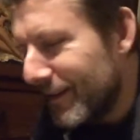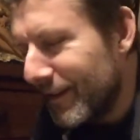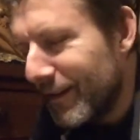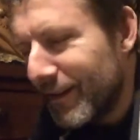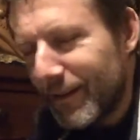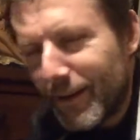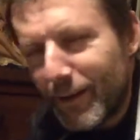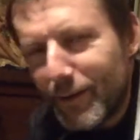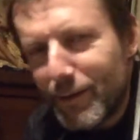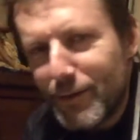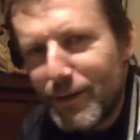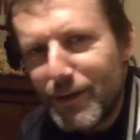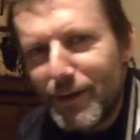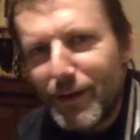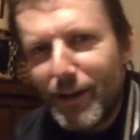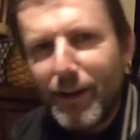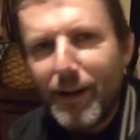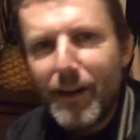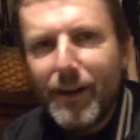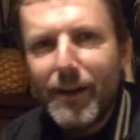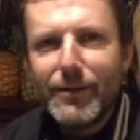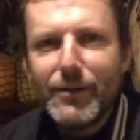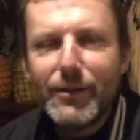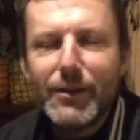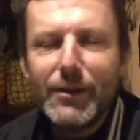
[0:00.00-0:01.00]
And I was like,
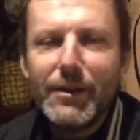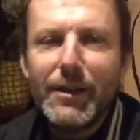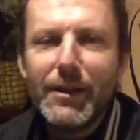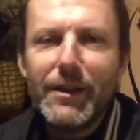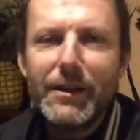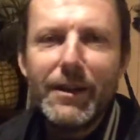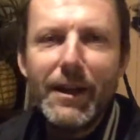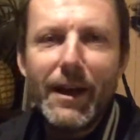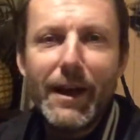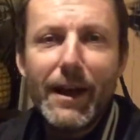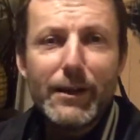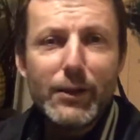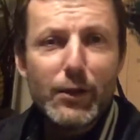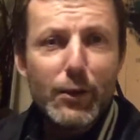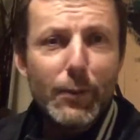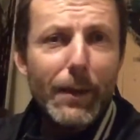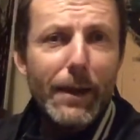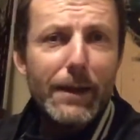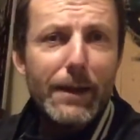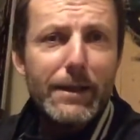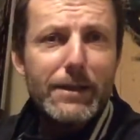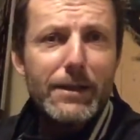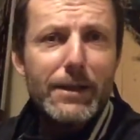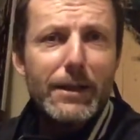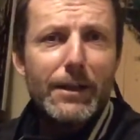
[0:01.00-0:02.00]
oh, so then they had some
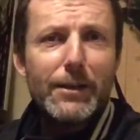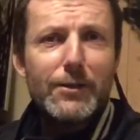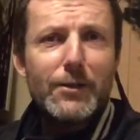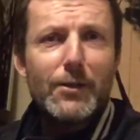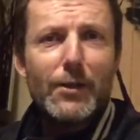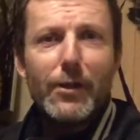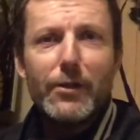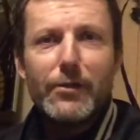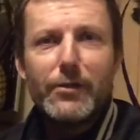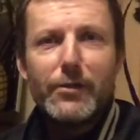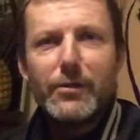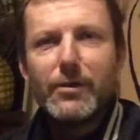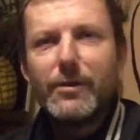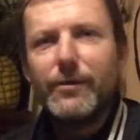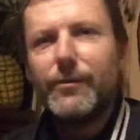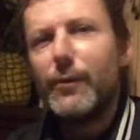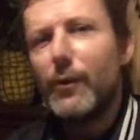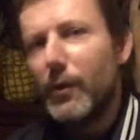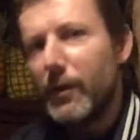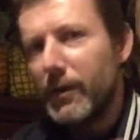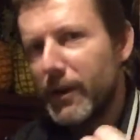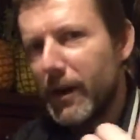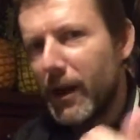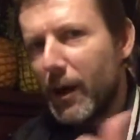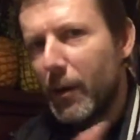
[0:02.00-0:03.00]
hand sanitizers. I
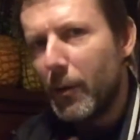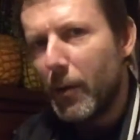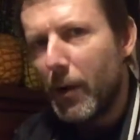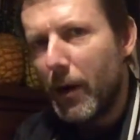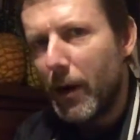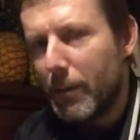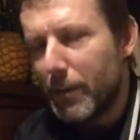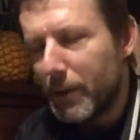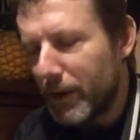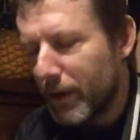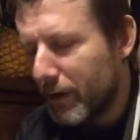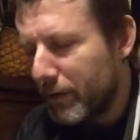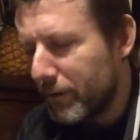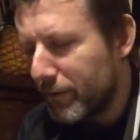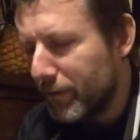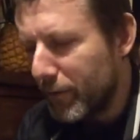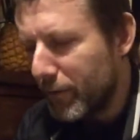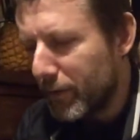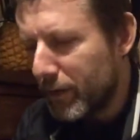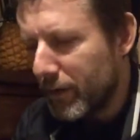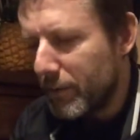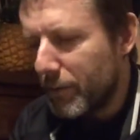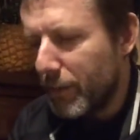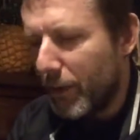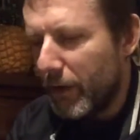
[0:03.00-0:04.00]
thought, you know what, I'm going to go
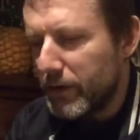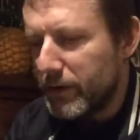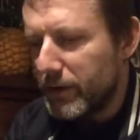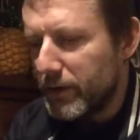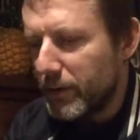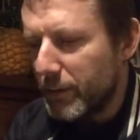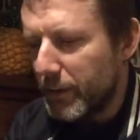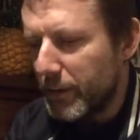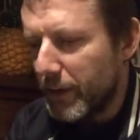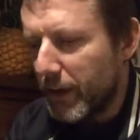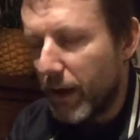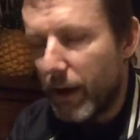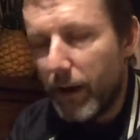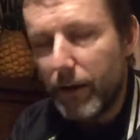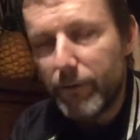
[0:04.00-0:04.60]
fucking buy some of that.